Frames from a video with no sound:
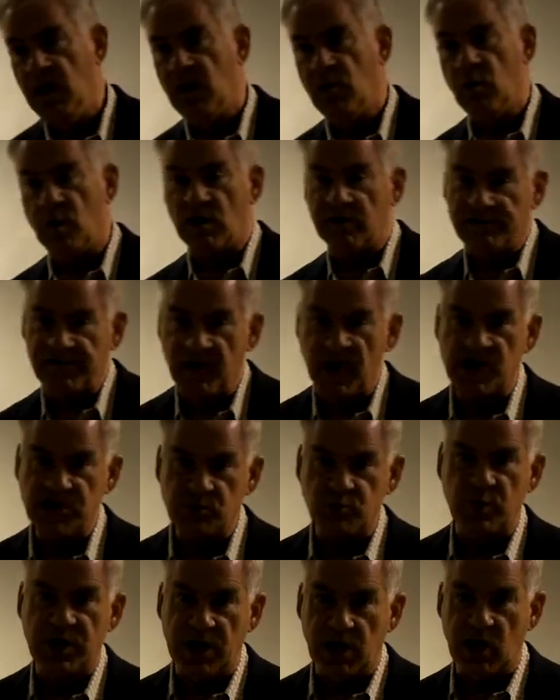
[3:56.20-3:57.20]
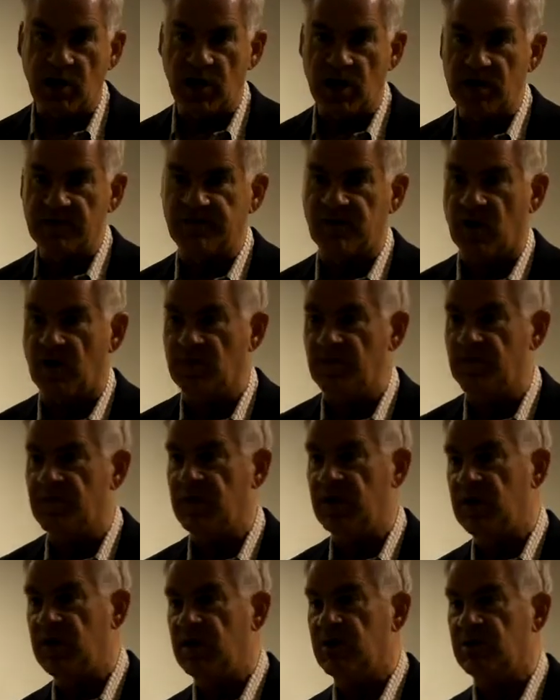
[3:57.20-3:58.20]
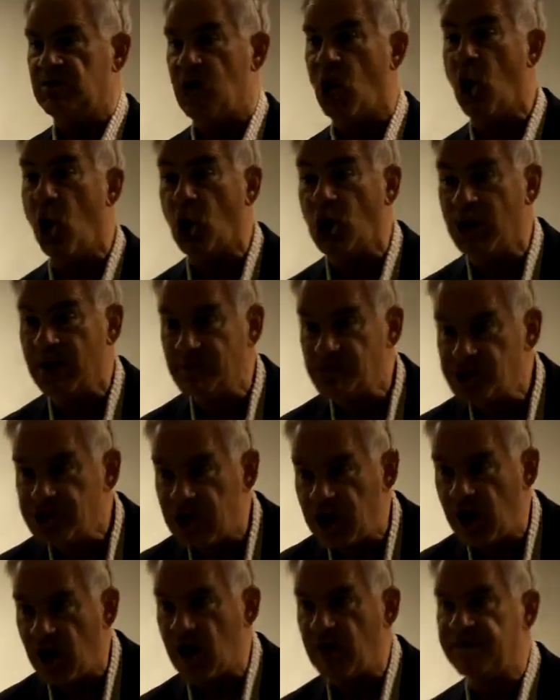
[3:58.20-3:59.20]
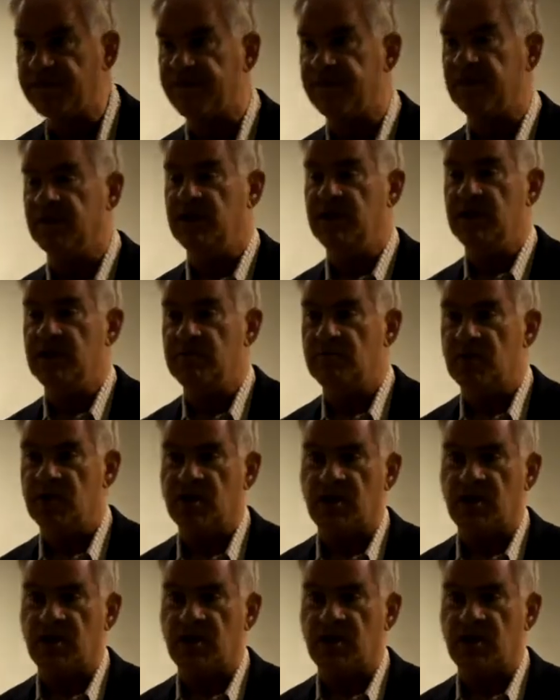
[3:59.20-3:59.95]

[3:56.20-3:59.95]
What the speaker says: Well, first we learned from Dole himself, but